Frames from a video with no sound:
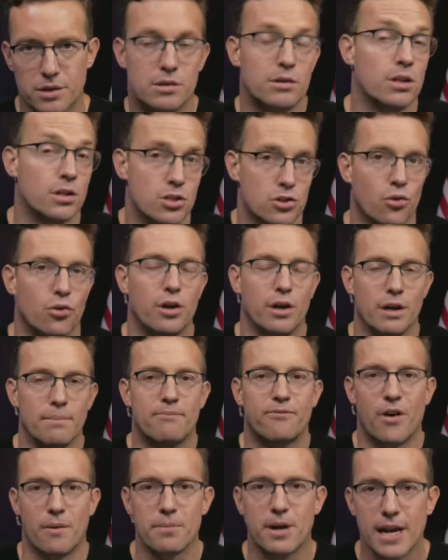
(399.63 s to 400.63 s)
the
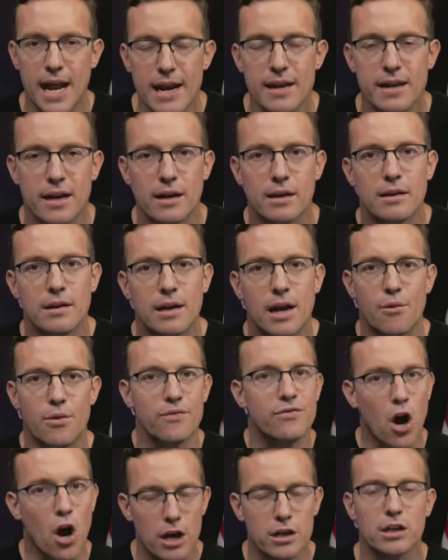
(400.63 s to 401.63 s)
story from Connecticut. Now,
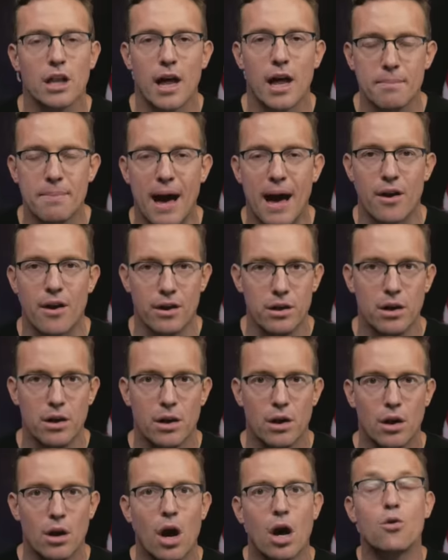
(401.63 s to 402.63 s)
we've talked a lot about it.
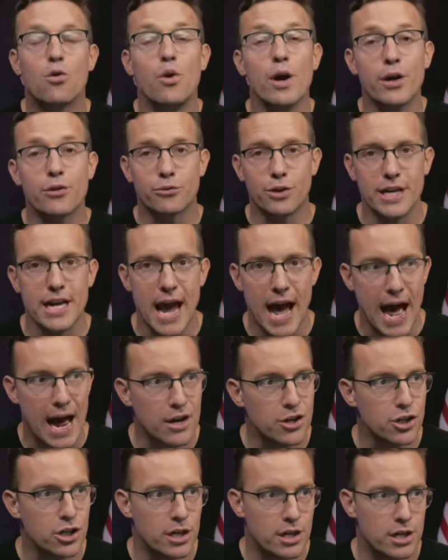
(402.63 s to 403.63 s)
A quick
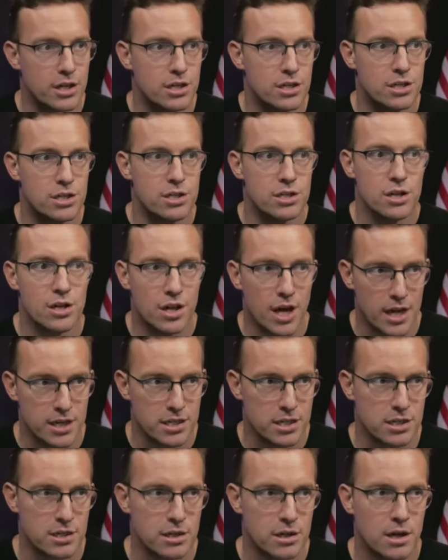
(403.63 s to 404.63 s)
rehash is
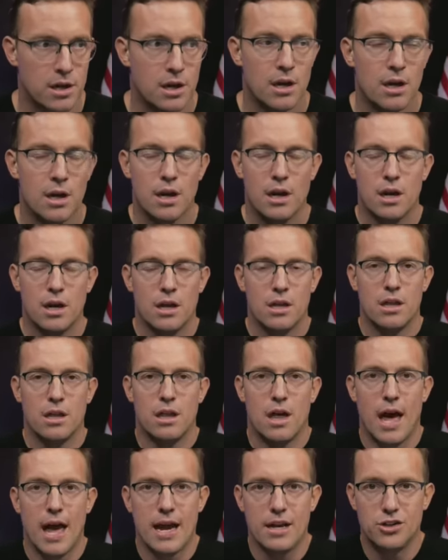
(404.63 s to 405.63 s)
thus:
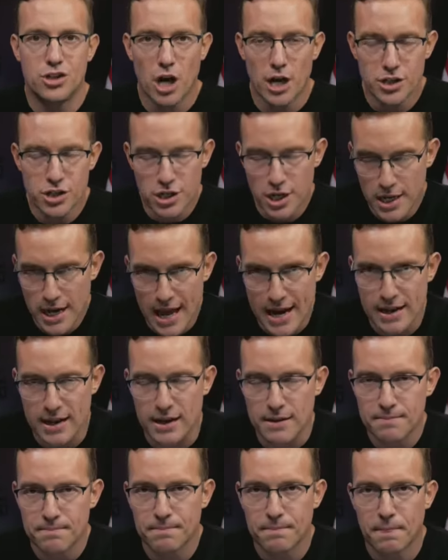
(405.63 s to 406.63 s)
a judge in
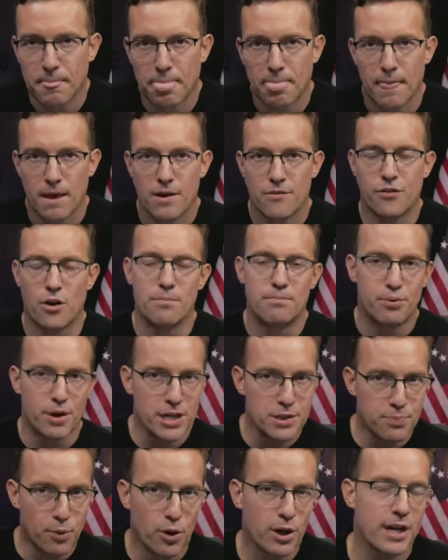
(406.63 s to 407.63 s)
Connecticut from
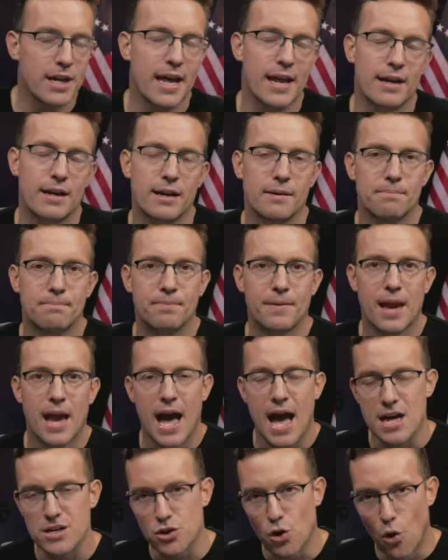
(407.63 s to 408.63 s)
Bridgeport, Connecticut,
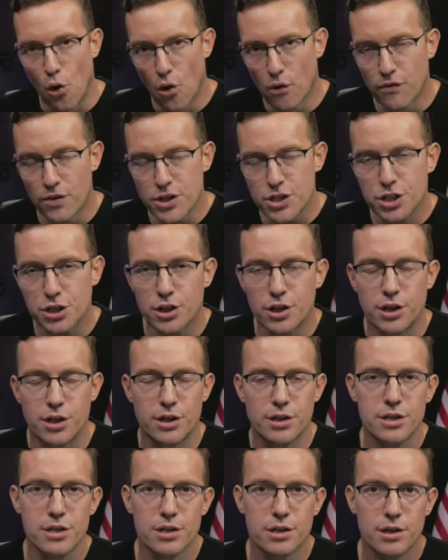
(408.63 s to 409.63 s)
has
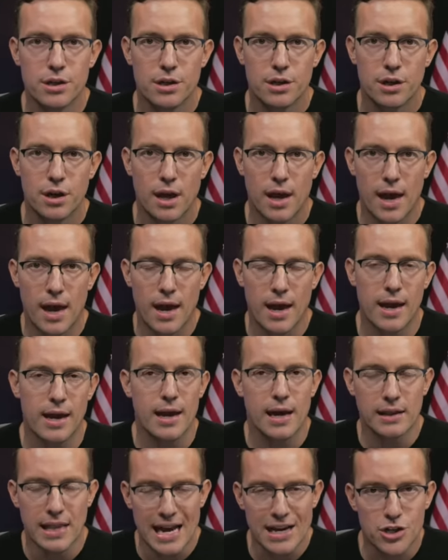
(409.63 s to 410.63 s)
overturned
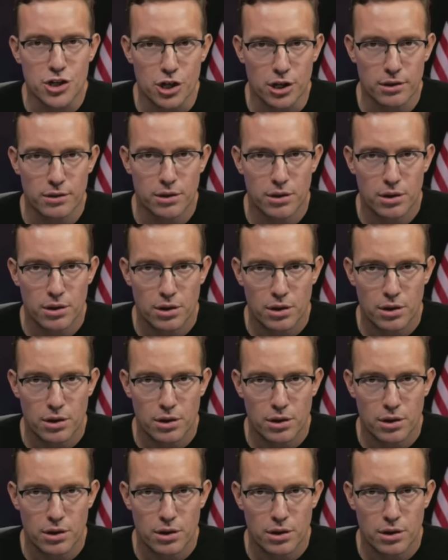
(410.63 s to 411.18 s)
a election